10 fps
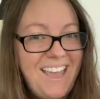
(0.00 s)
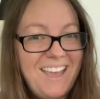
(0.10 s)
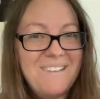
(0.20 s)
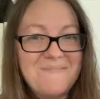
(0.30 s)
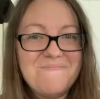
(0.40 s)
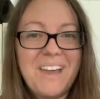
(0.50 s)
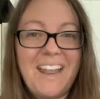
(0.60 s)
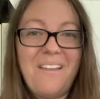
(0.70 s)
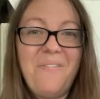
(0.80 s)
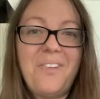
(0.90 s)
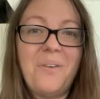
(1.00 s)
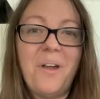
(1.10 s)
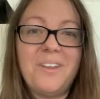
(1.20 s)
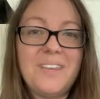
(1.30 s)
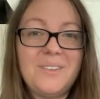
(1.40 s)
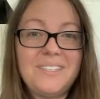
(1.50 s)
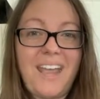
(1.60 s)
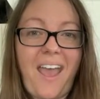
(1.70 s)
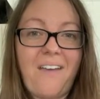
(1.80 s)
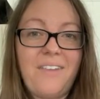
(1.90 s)
but if you are used to
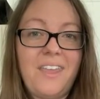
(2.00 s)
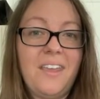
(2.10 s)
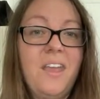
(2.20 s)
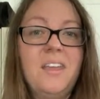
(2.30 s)
having